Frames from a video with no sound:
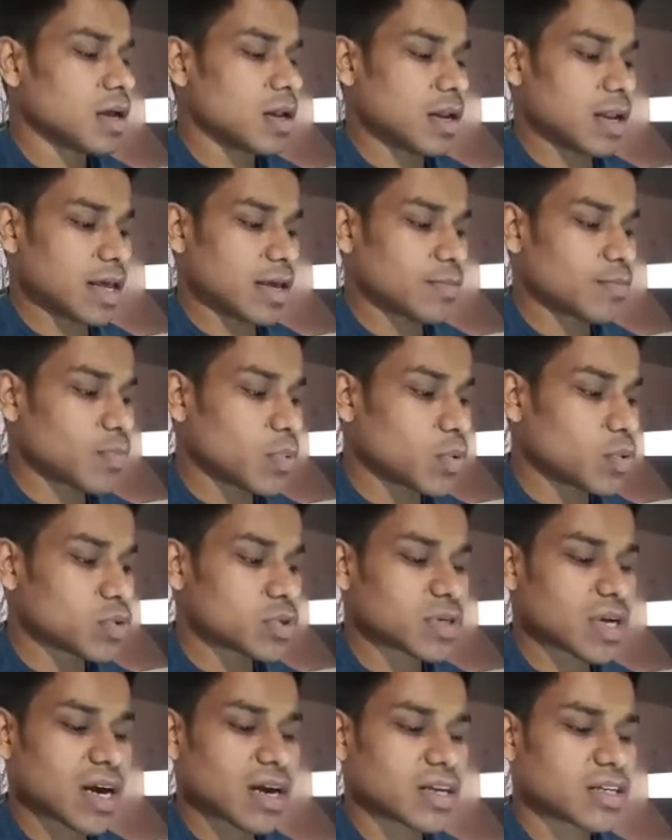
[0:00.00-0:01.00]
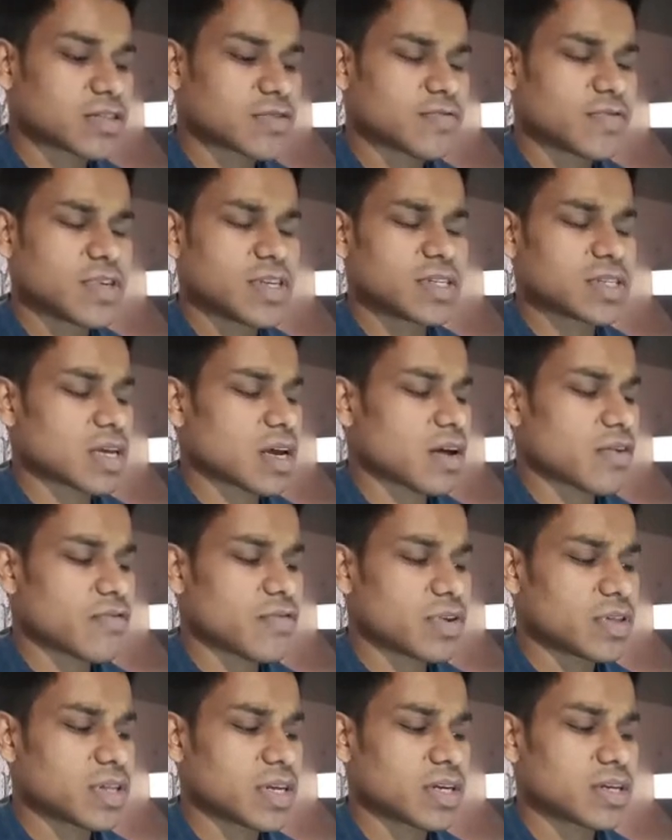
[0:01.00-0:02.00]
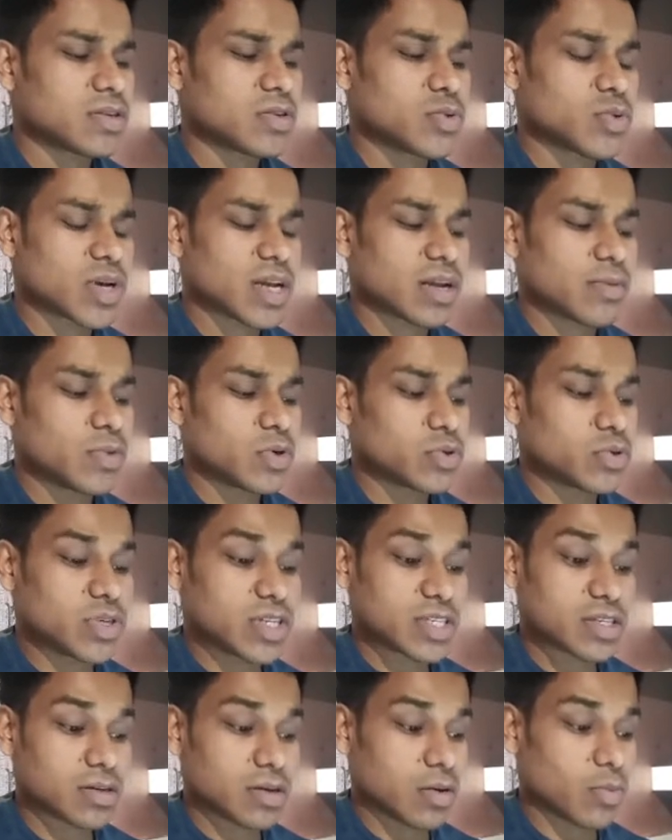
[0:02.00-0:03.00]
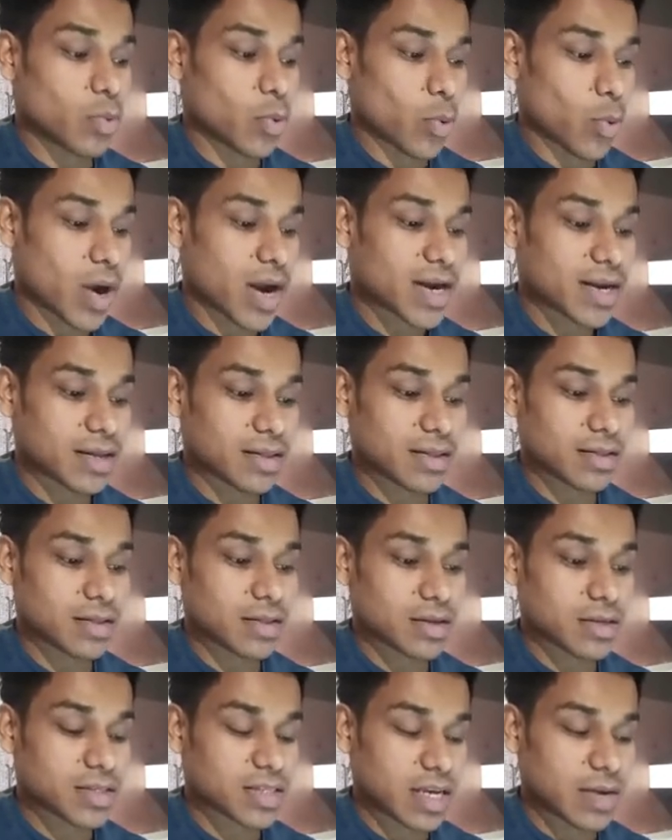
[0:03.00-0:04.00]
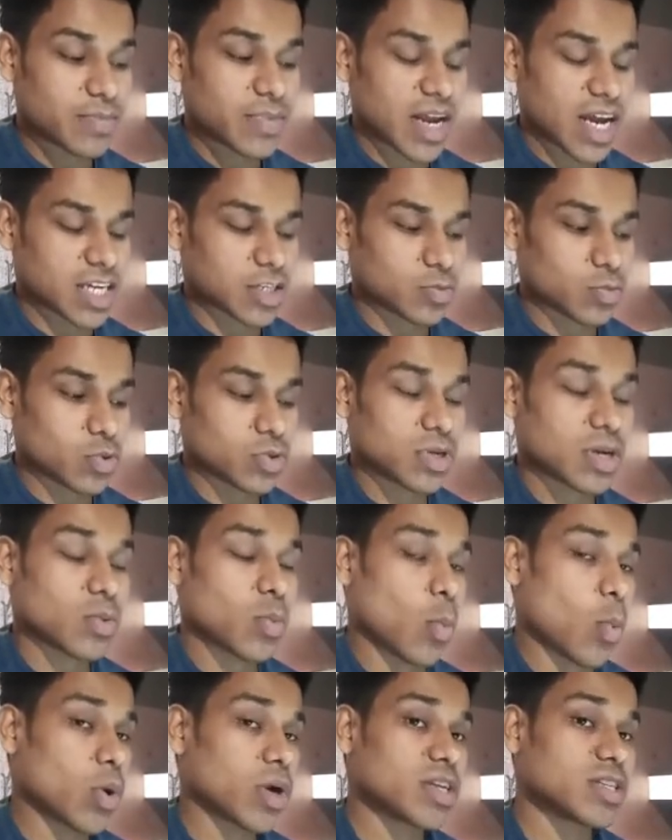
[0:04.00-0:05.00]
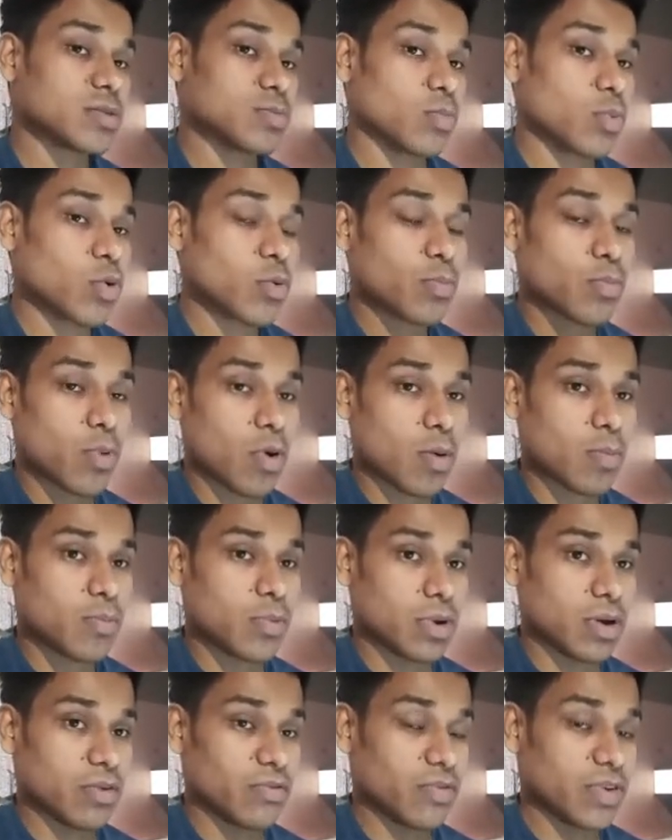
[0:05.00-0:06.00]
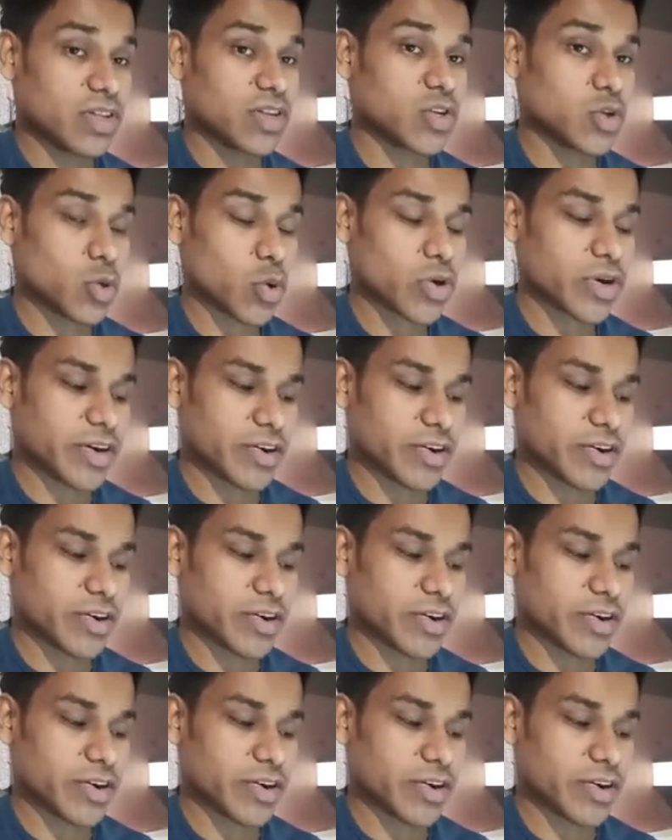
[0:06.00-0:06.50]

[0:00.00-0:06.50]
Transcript: like post rsvs everything you can able to discover right in the same dashboard that what is more popular within your